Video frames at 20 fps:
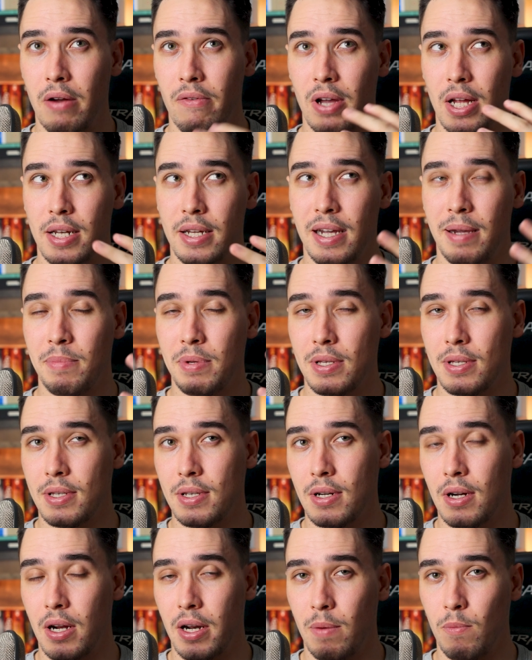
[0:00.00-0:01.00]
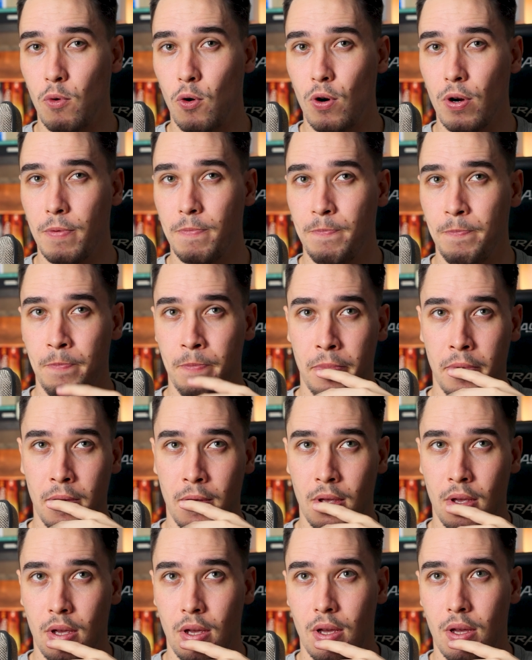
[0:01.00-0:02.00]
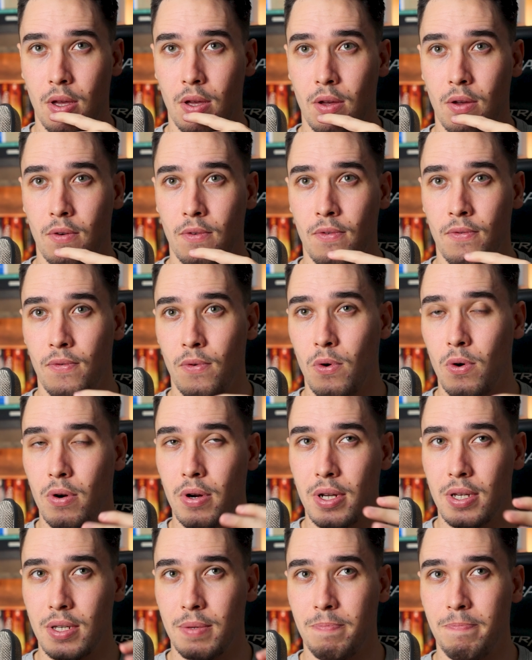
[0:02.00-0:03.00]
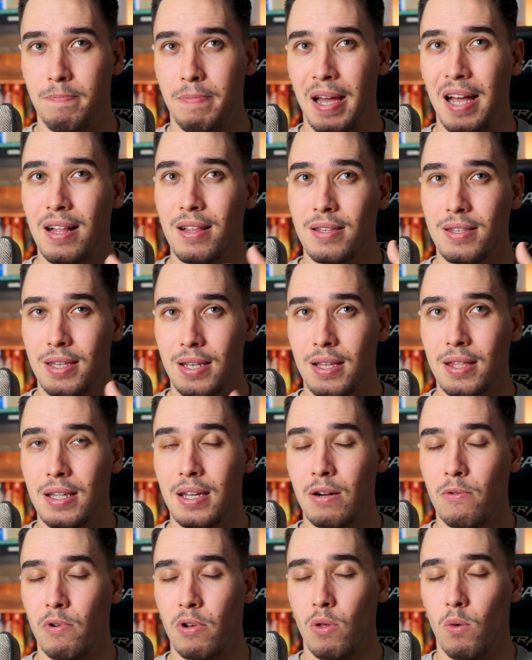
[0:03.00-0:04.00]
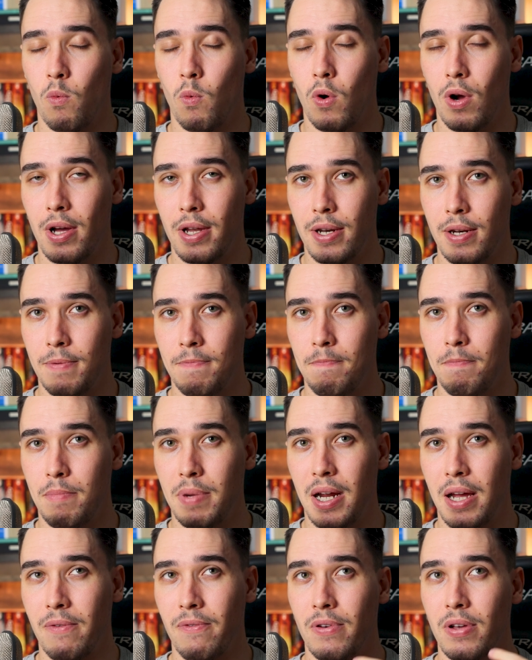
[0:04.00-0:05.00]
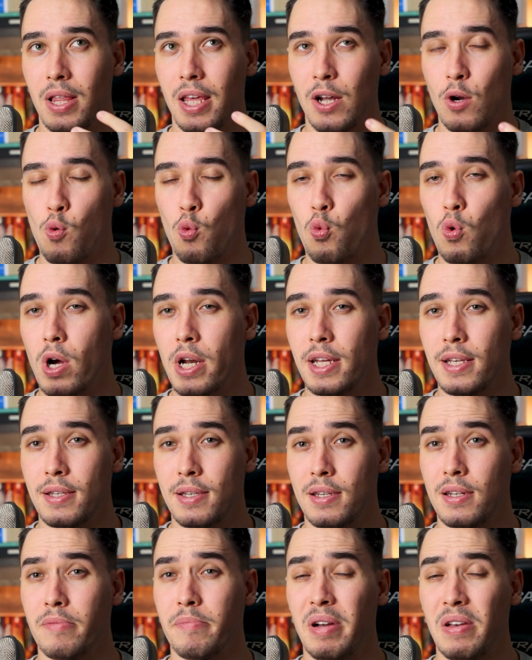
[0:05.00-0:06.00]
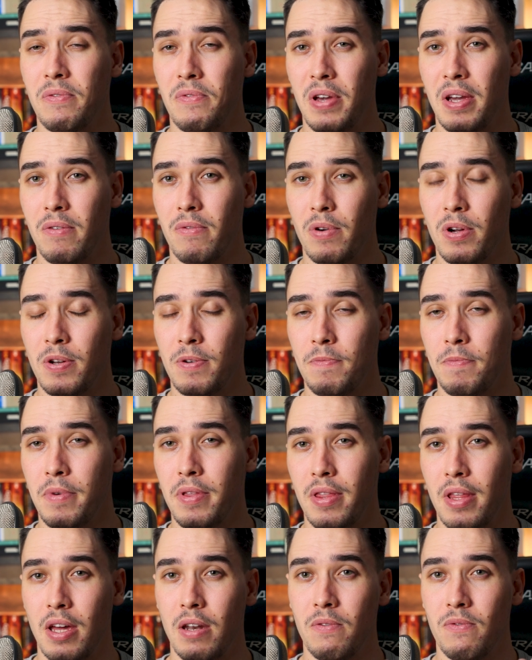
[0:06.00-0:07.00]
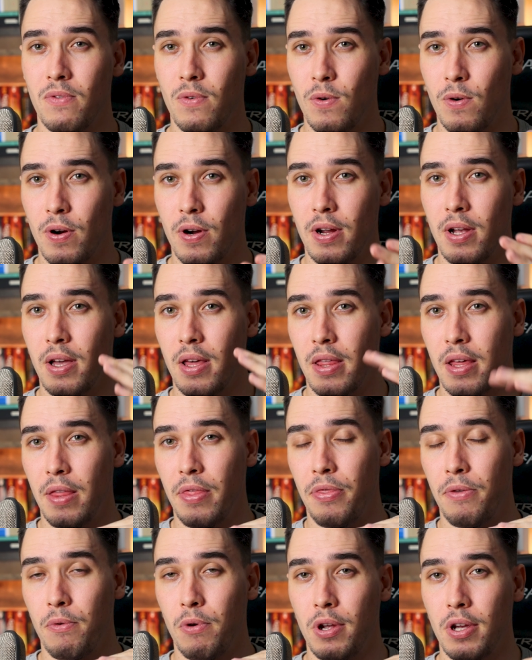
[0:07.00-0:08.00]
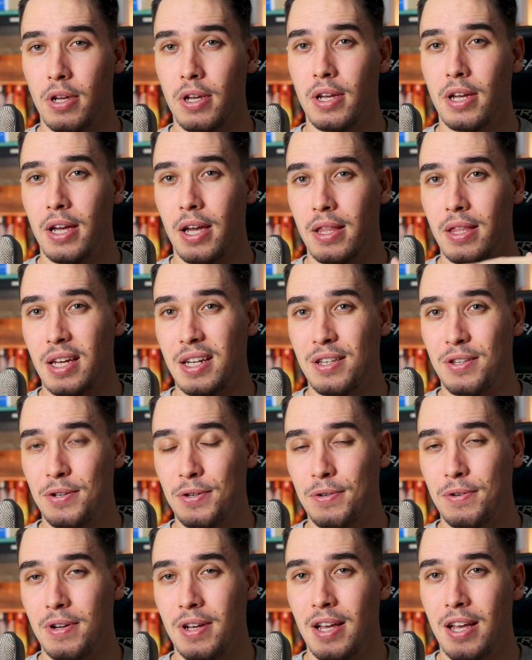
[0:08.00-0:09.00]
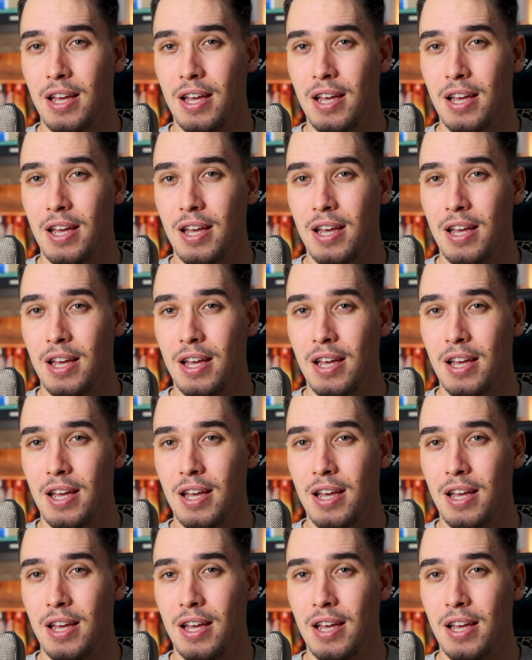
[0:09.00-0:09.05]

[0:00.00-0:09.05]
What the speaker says: I've had time to sit on it more, 4 is balancing there with 1, but I feel like 1 is still my favorite, then 4, then 3, and then 2.